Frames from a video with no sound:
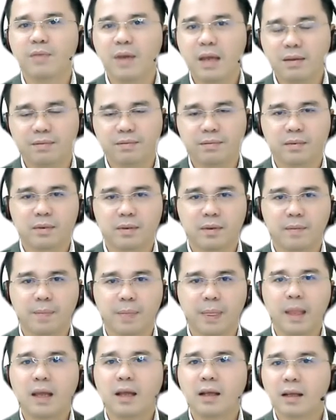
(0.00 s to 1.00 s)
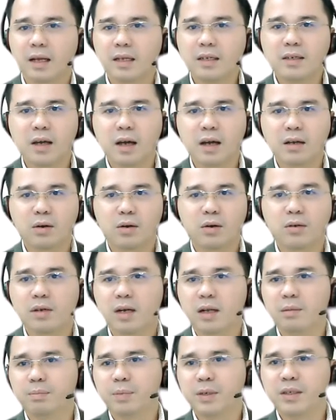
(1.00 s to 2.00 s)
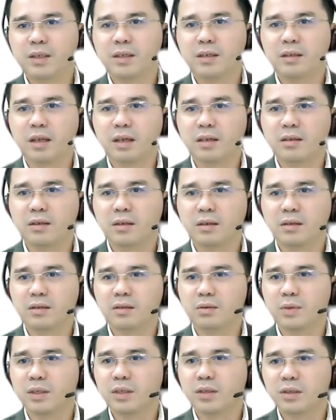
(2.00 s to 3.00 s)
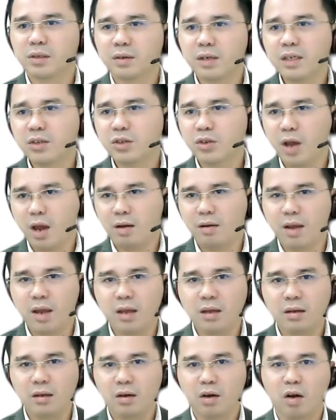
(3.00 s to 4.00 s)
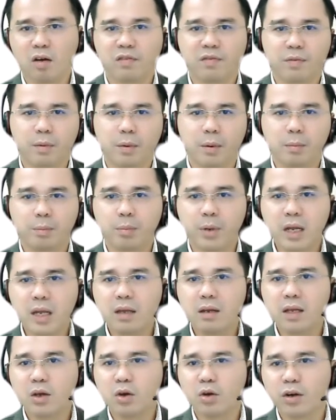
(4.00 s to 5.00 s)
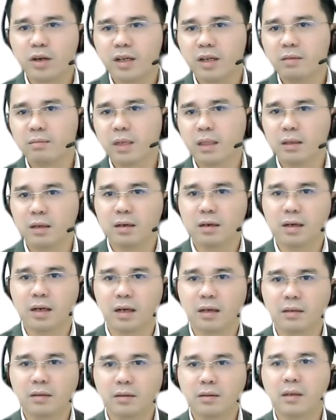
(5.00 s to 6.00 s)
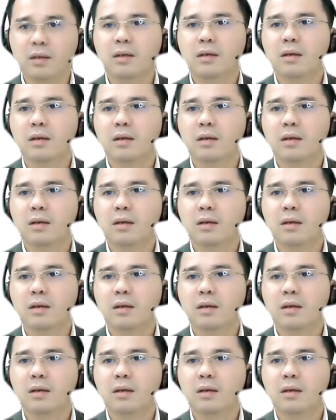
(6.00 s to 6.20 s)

Fifth, conduct oral presentations with screen sharing of pre-recorded material